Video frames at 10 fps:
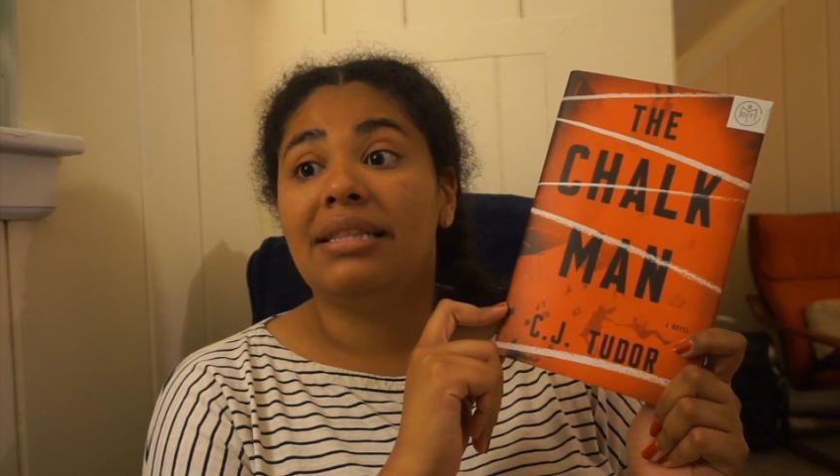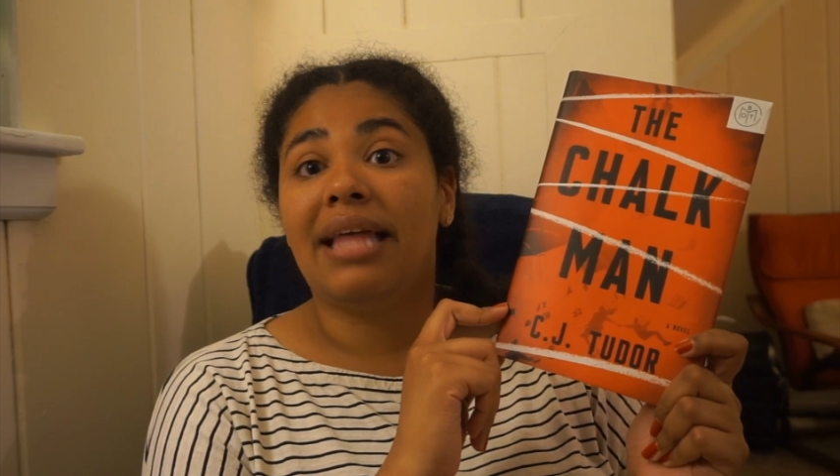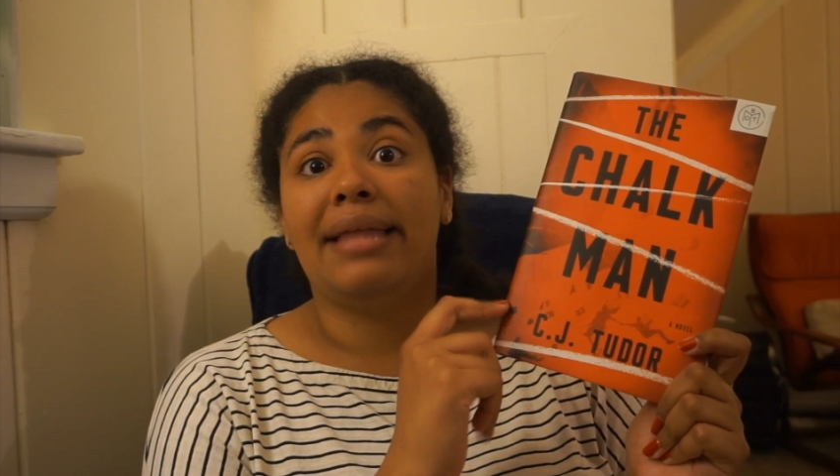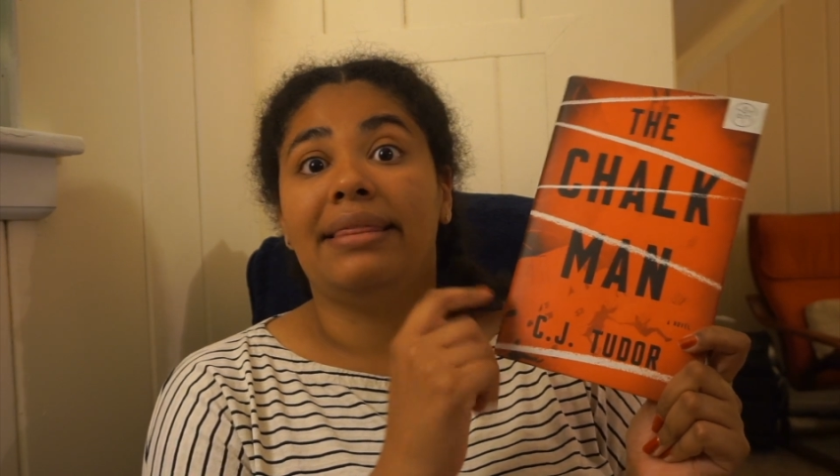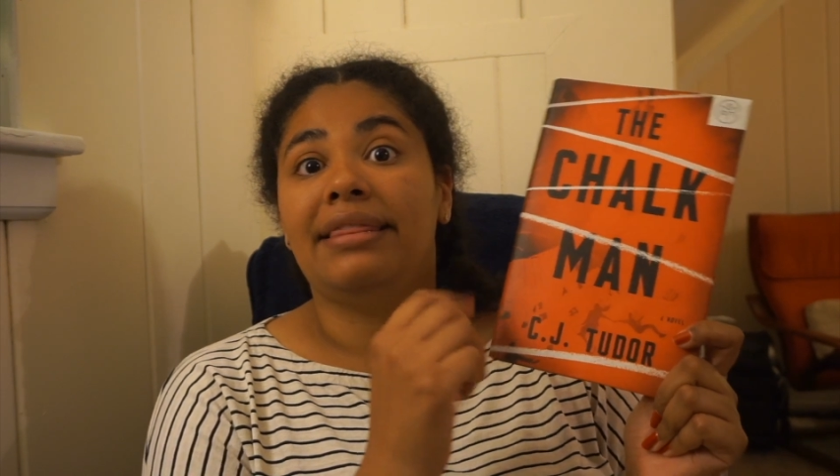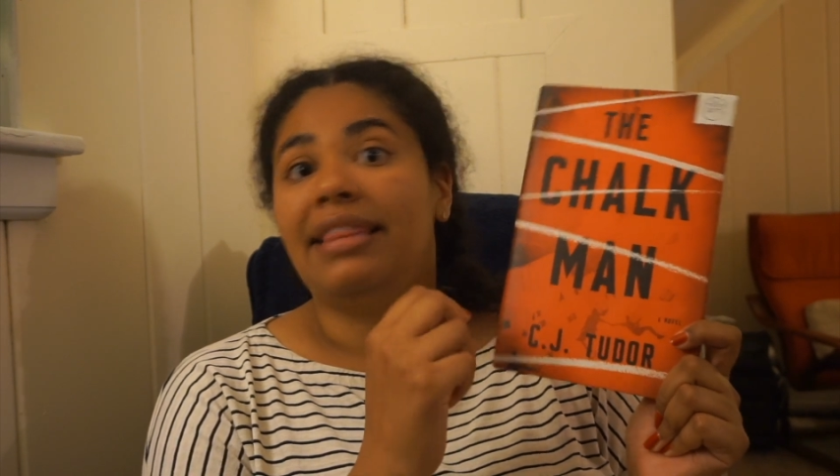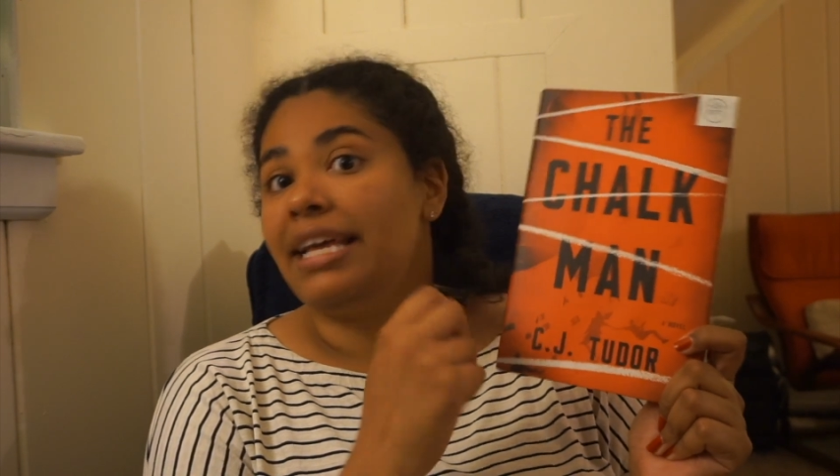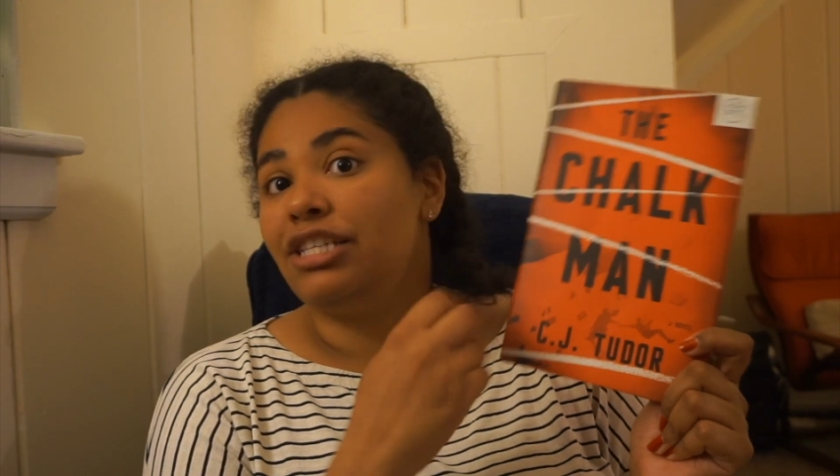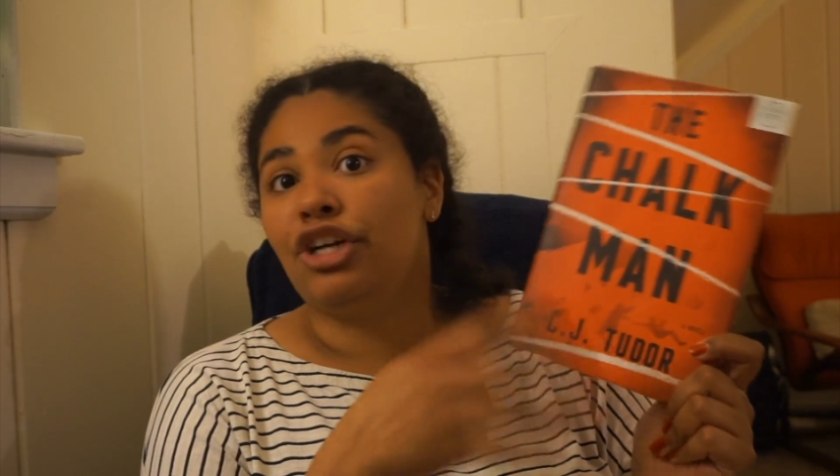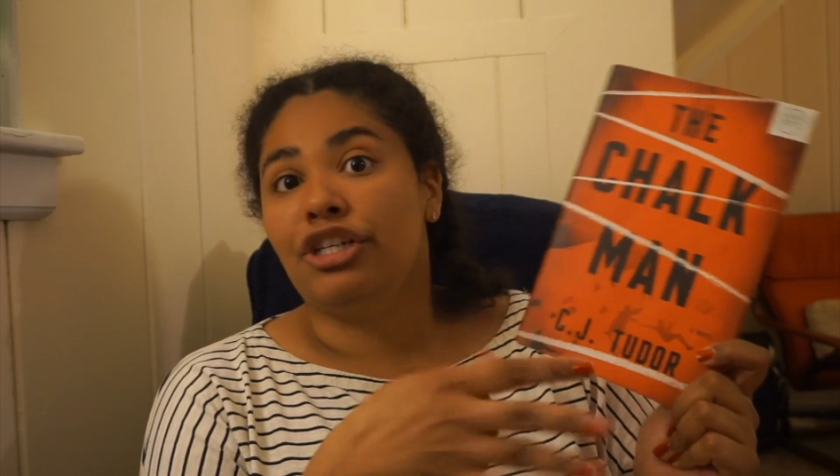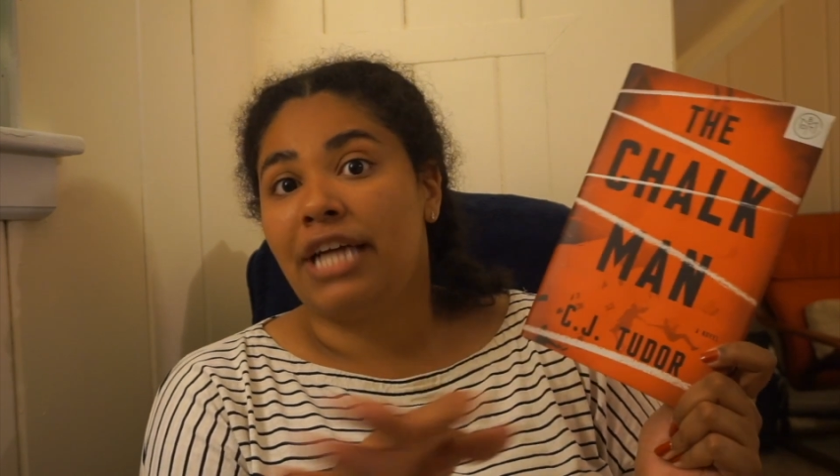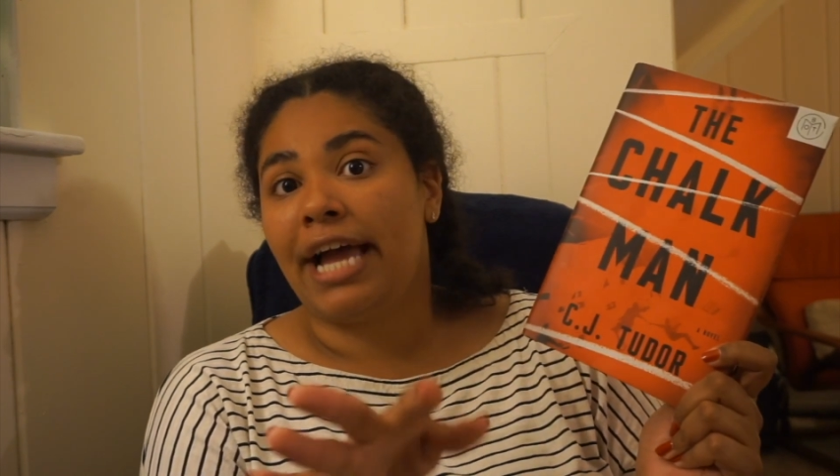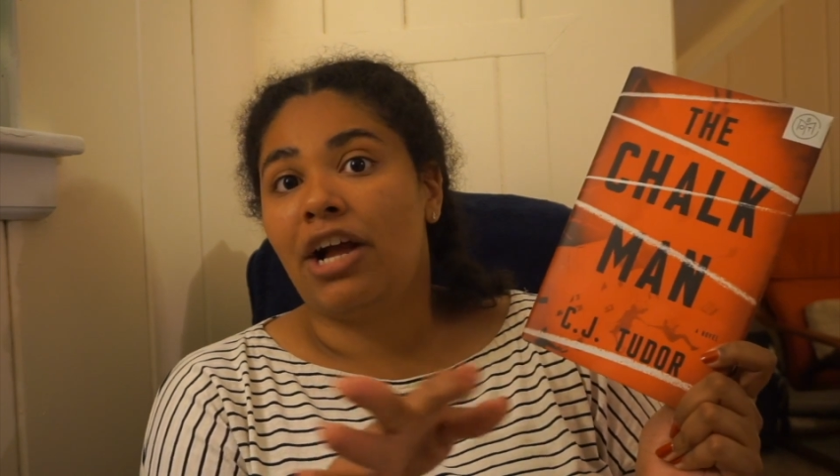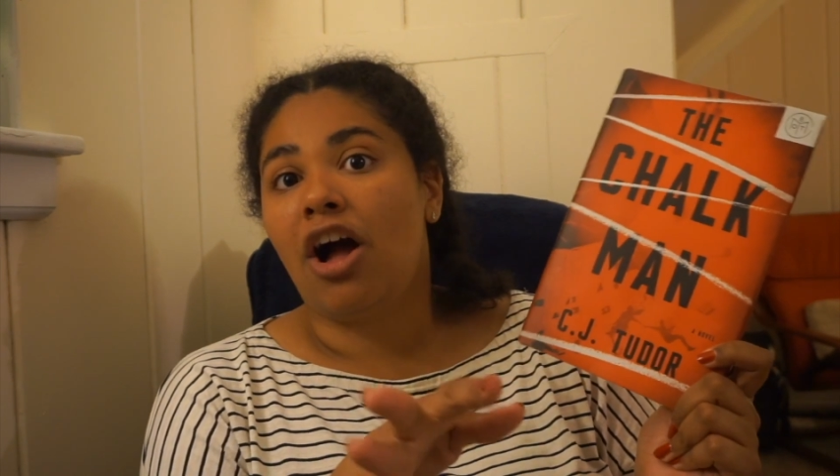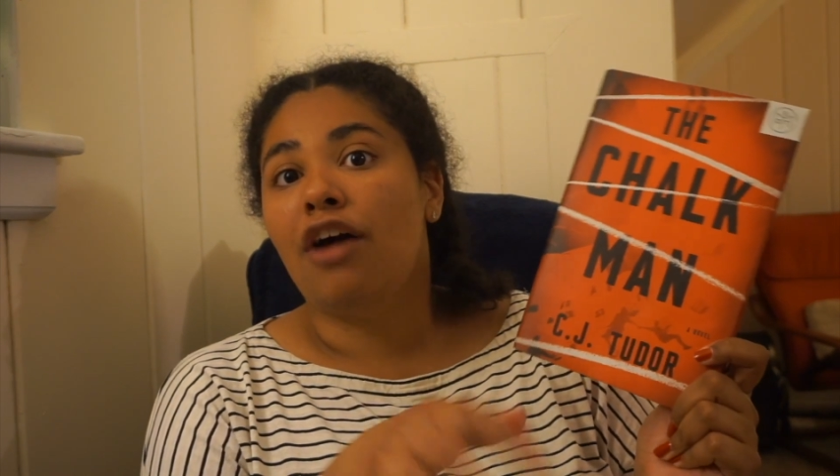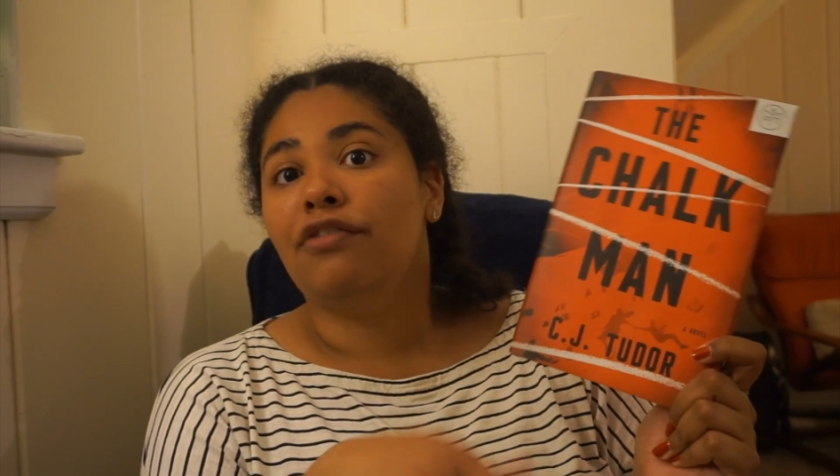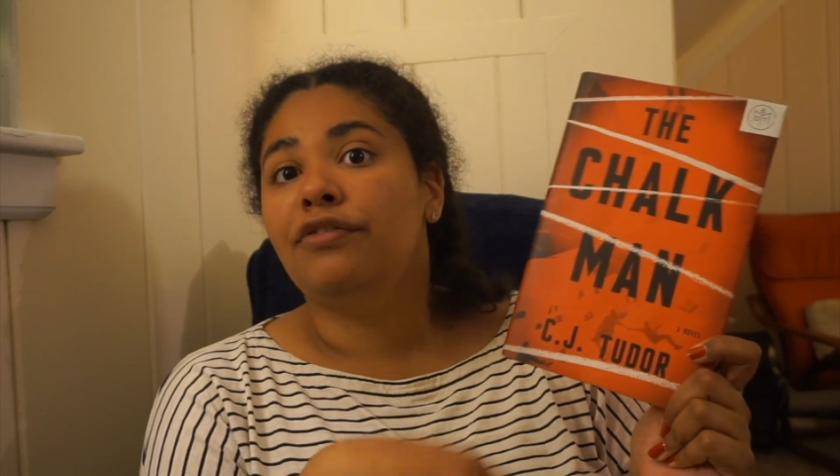then they start dying off.